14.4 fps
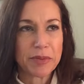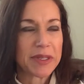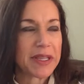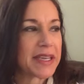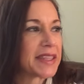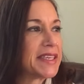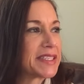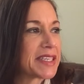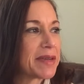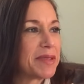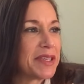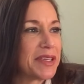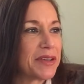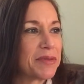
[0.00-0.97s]
but like this
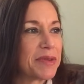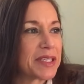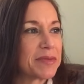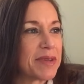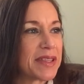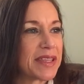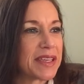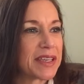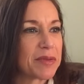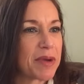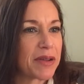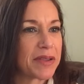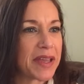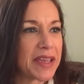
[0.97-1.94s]
time of the year makes me think
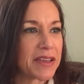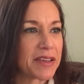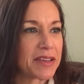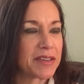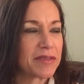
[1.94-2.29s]
about like